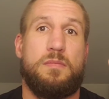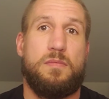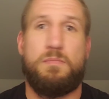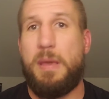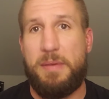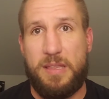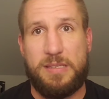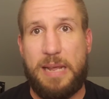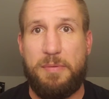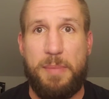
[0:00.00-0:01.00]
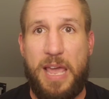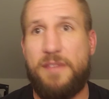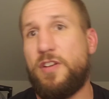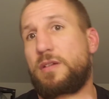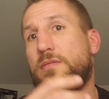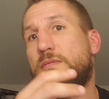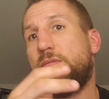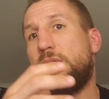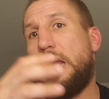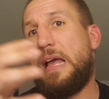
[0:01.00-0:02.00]
maybe this type of behavior
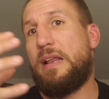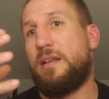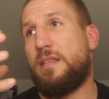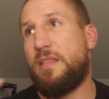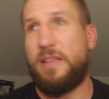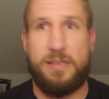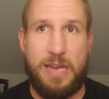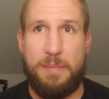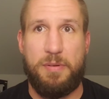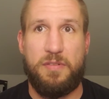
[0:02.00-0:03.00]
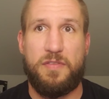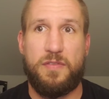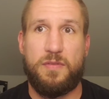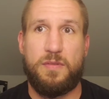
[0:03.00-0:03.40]
and this type of